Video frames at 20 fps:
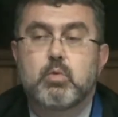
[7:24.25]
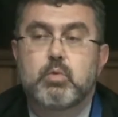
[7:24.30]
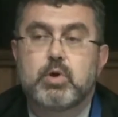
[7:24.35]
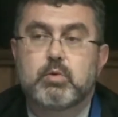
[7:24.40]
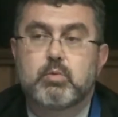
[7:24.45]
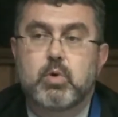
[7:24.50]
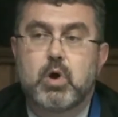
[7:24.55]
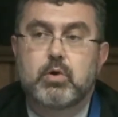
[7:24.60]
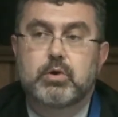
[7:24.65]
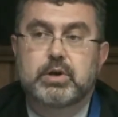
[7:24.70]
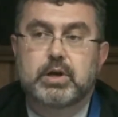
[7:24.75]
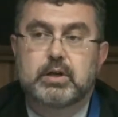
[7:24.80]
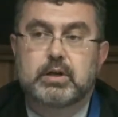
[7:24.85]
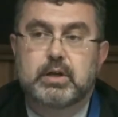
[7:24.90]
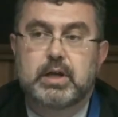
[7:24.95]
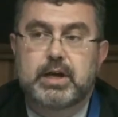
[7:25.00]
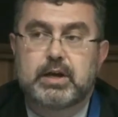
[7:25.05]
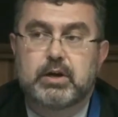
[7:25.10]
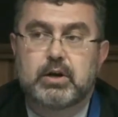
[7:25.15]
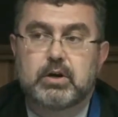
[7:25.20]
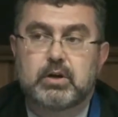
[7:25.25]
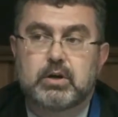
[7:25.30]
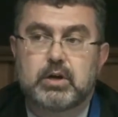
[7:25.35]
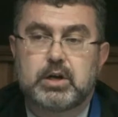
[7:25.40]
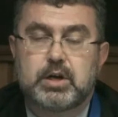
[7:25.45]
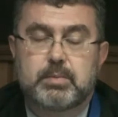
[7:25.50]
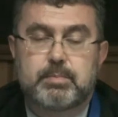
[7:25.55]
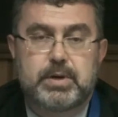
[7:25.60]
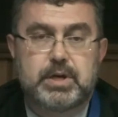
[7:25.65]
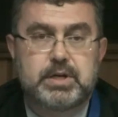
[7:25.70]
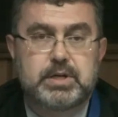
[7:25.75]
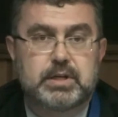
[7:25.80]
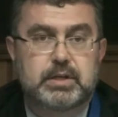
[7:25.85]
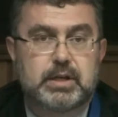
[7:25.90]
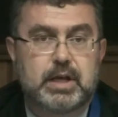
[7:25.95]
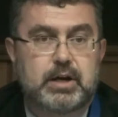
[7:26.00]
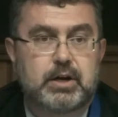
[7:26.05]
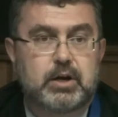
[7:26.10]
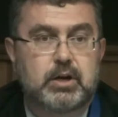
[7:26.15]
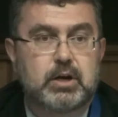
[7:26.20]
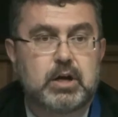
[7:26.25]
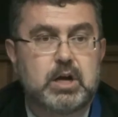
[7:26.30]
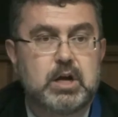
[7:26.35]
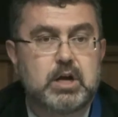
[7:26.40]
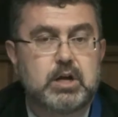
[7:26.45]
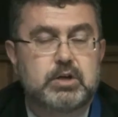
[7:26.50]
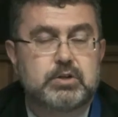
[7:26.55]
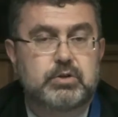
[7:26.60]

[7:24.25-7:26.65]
we wrote a letter, an opinion letter,